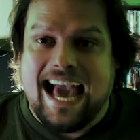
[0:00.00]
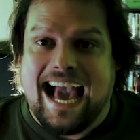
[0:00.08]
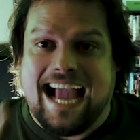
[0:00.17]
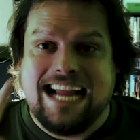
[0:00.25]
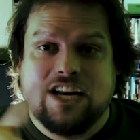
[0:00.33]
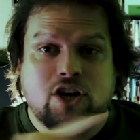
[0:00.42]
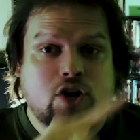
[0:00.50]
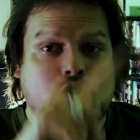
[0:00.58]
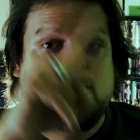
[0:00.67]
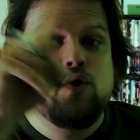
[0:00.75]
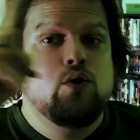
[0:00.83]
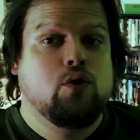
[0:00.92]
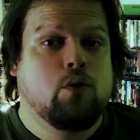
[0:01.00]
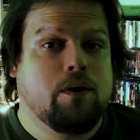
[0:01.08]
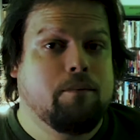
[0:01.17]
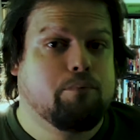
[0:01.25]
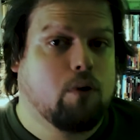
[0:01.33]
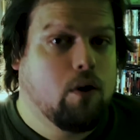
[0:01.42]
a new
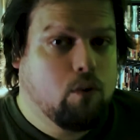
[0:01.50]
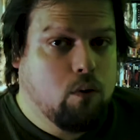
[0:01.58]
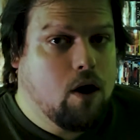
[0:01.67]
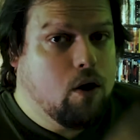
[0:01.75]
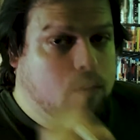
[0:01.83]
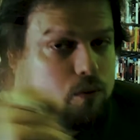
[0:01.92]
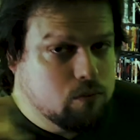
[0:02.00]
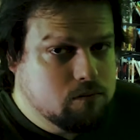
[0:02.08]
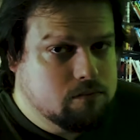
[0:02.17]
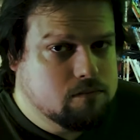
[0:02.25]
quid pro quo